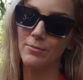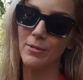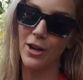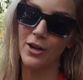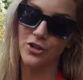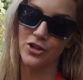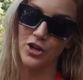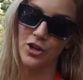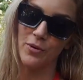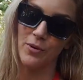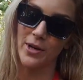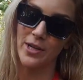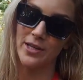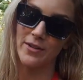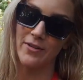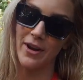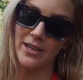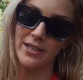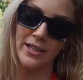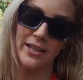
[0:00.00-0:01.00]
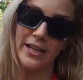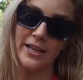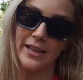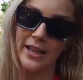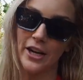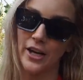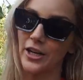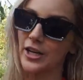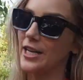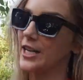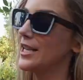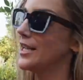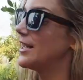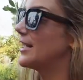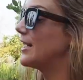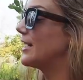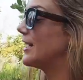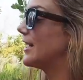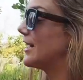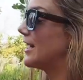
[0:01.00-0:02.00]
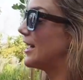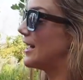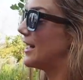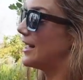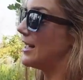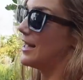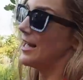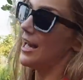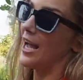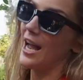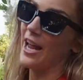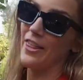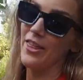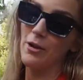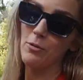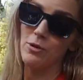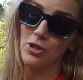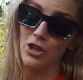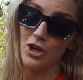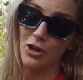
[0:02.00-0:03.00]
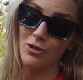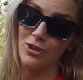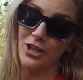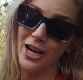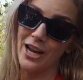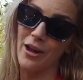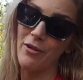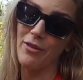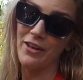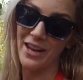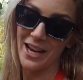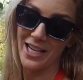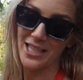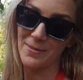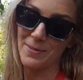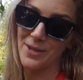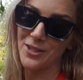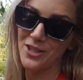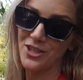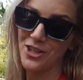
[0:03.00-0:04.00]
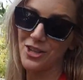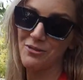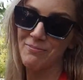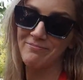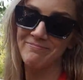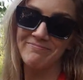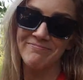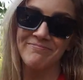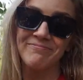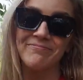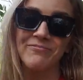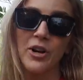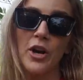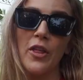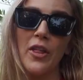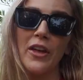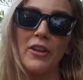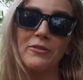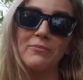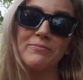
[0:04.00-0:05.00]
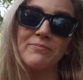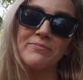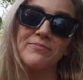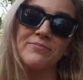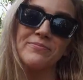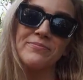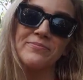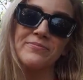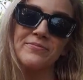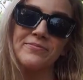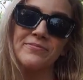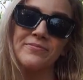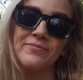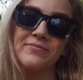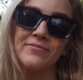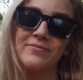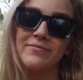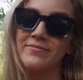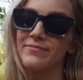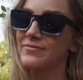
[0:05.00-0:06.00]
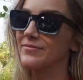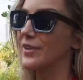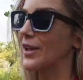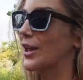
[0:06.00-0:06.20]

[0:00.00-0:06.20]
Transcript: not sure what's affecting the clarity. I think we should go check out the next beach. What do you think? Let's go.